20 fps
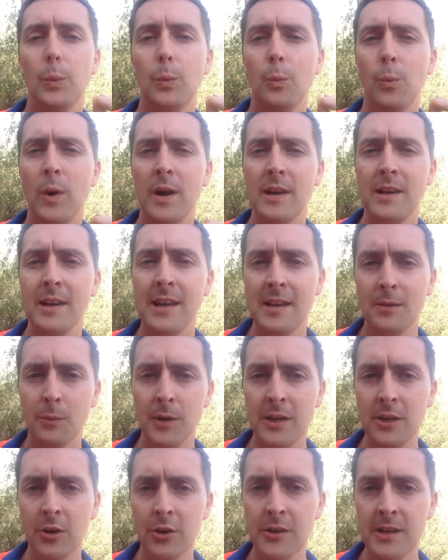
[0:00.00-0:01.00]

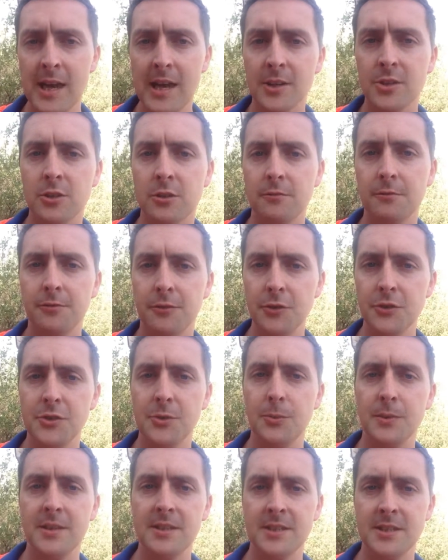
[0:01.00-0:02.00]
when you're next
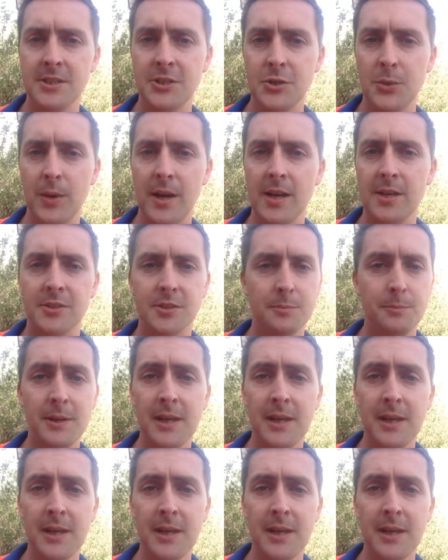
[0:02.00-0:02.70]
confronted with a situation,